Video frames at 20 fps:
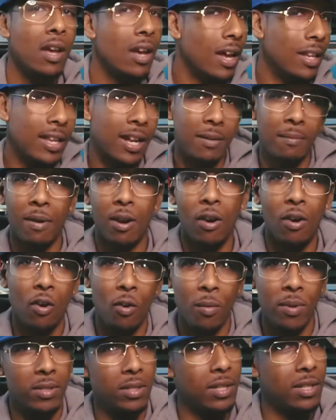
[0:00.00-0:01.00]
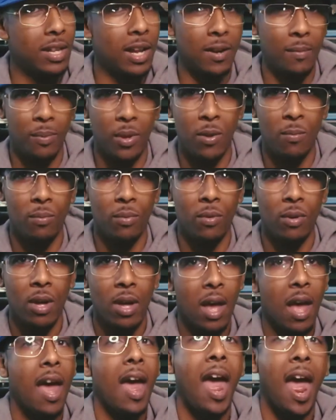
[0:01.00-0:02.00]
a lot of my homies and a lot of people
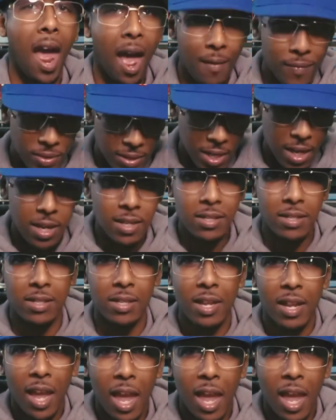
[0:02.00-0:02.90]
have taste,